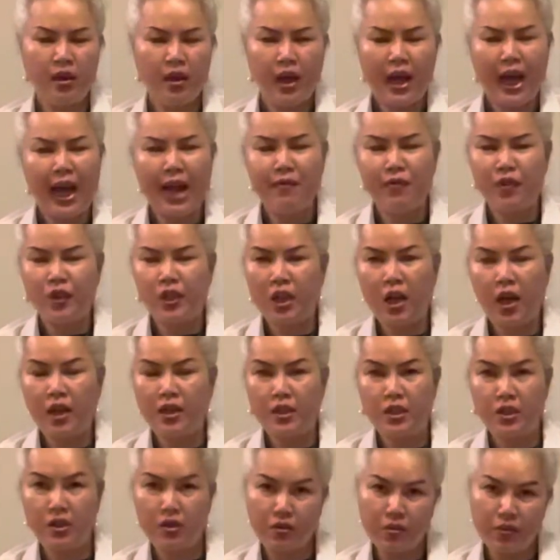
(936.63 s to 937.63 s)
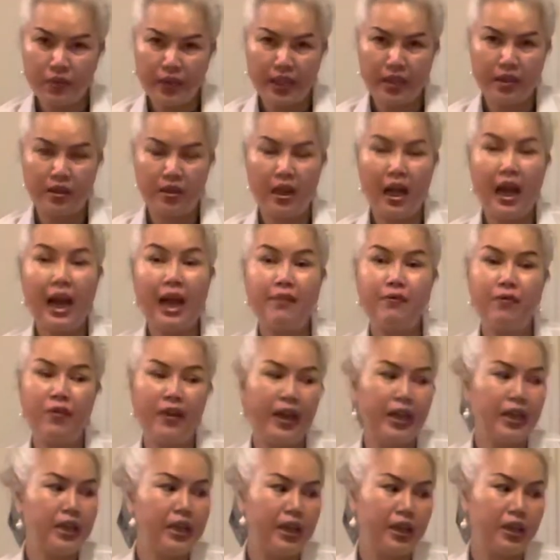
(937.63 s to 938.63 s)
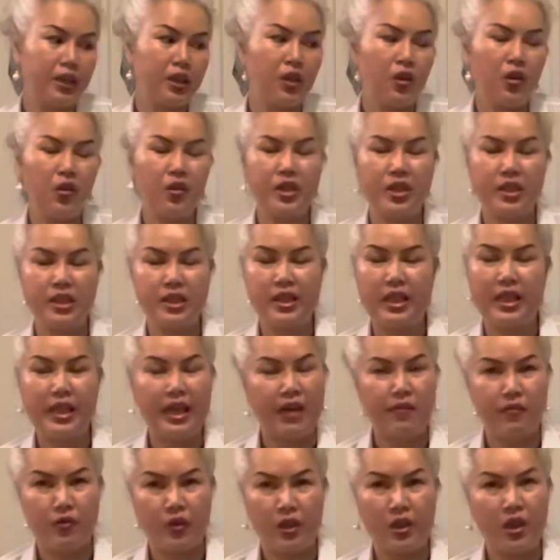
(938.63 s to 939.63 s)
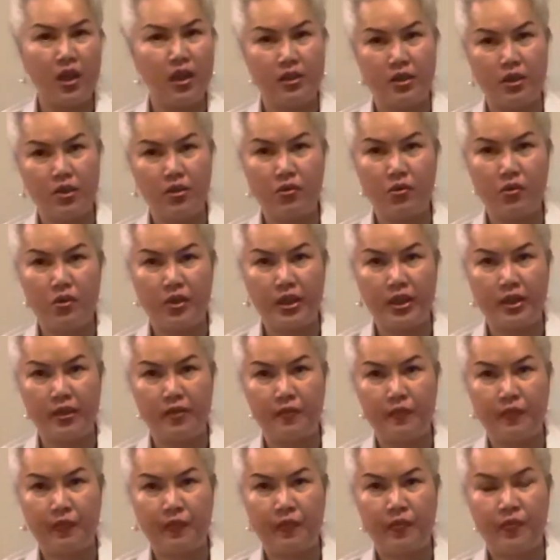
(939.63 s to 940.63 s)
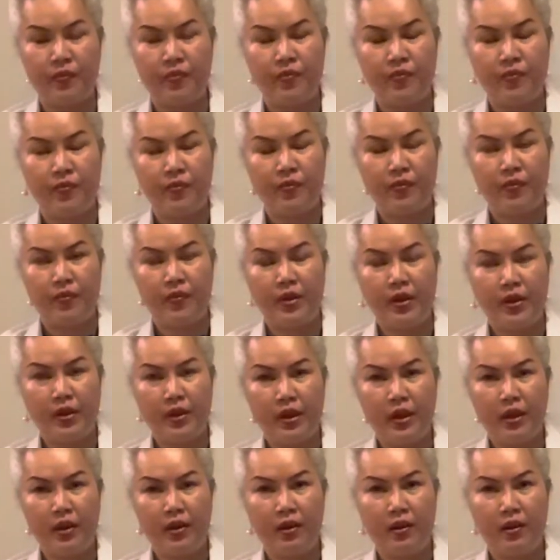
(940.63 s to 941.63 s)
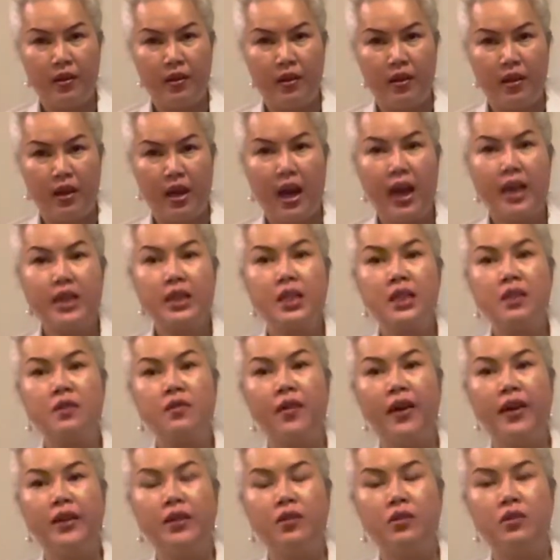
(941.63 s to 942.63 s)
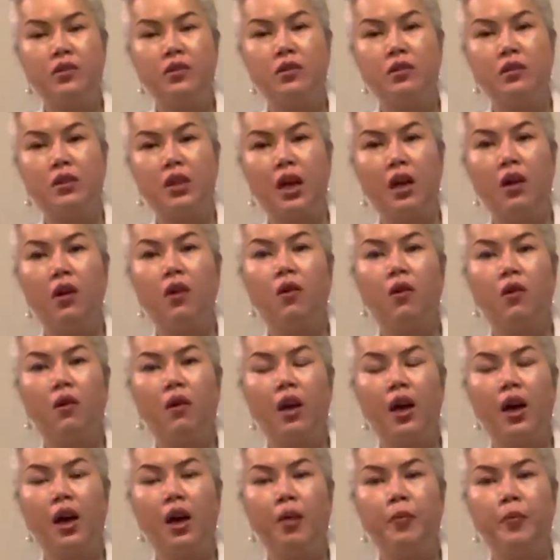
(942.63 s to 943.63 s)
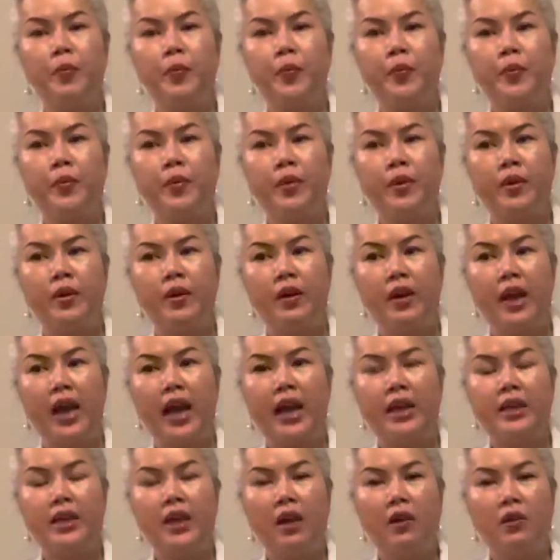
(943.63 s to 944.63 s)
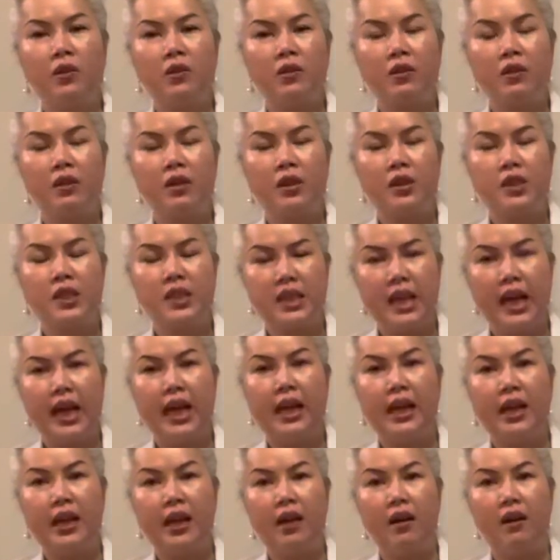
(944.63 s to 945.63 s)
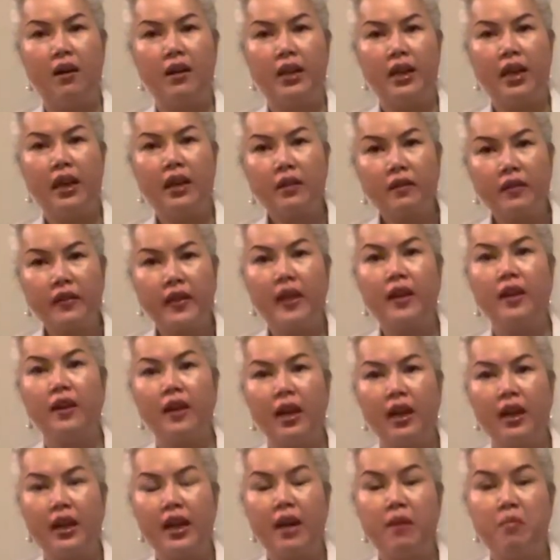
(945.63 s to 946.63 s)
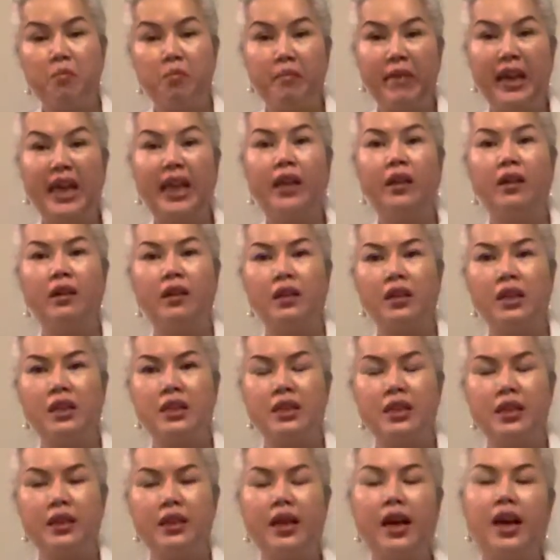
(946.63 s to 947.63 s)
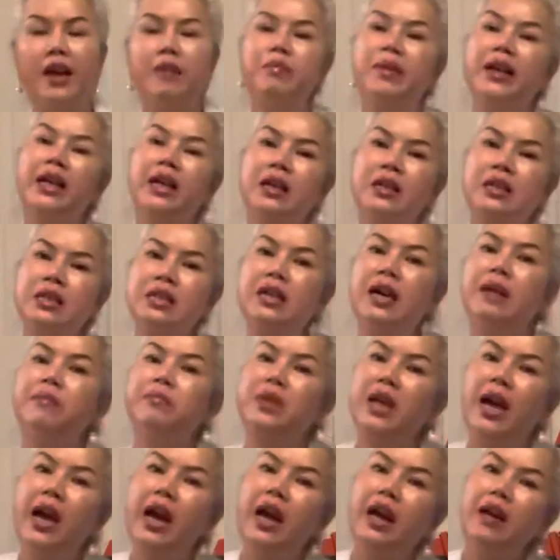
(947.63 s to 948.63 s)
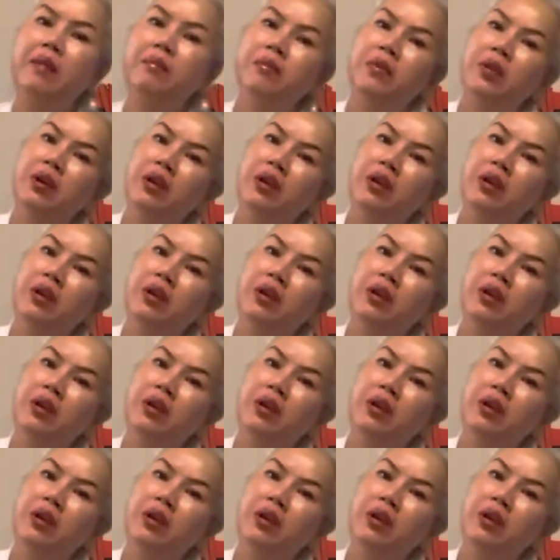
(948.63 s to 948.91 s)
I would not do it. I wait and go and see, I would not do it. You know? I just want you to know. And don't say or don't think that I'm mean or this and that, because sometimes